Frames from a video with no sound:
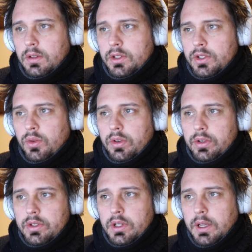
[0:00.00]
just
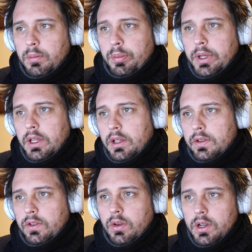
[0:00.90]
order. So like B
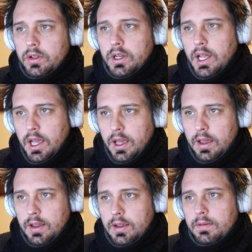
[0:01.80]
is greater than
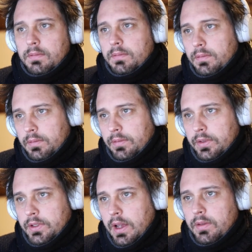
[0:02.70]
A,
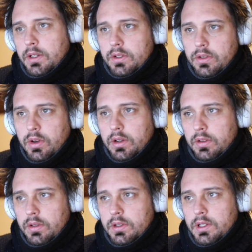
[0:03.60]
7 is greater
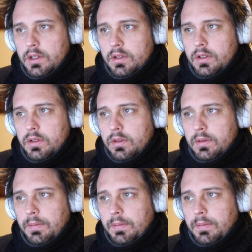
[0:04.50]
than 6, and so on.